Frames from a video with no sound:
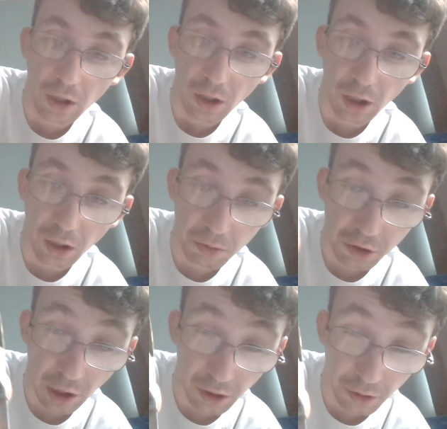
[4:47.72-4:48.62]

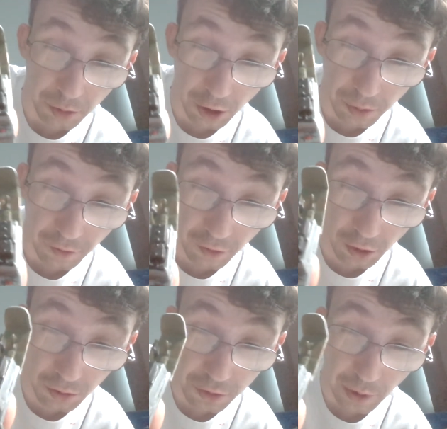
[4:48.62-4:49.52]
The cockpit
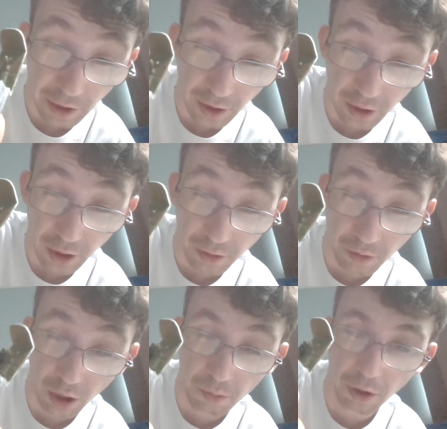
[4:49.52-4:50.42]
floor was painted in
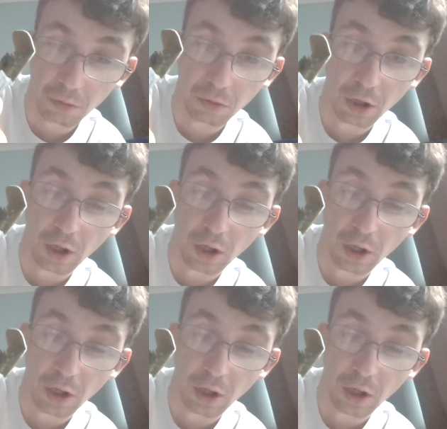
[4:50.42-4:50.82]
Humbrol,